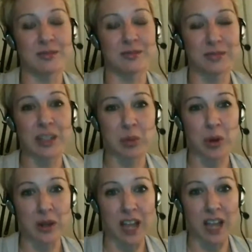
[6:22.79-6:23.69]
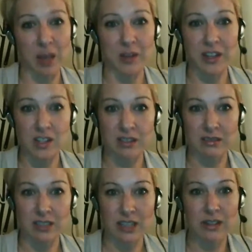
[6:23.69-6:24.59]
really important ammunition,
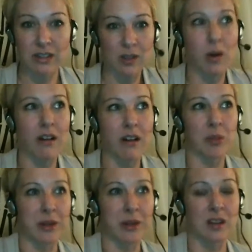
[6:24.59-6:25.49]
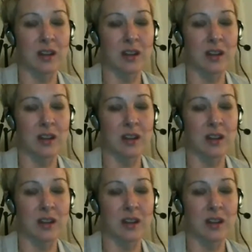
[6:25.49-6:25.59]
even if you are in a prison.